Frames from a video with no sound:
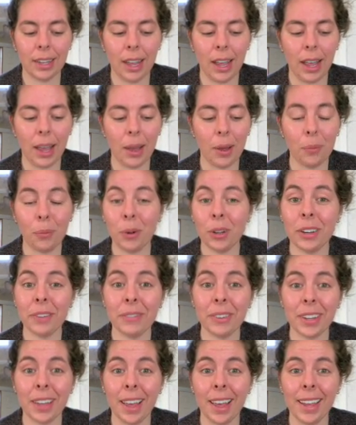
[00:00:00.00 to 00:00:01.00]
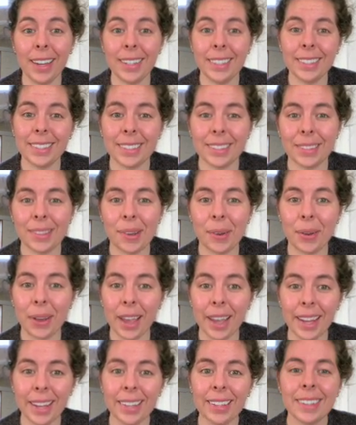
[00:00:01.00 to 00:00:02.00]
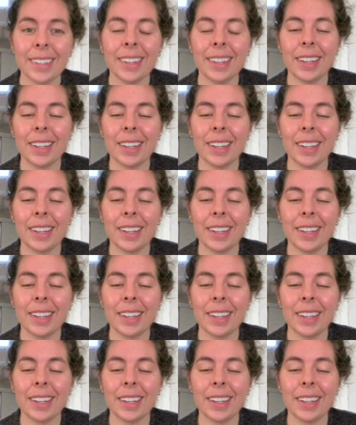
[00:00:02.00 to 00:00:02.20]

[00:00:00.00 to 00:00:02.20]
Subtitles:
one of a kind, okay?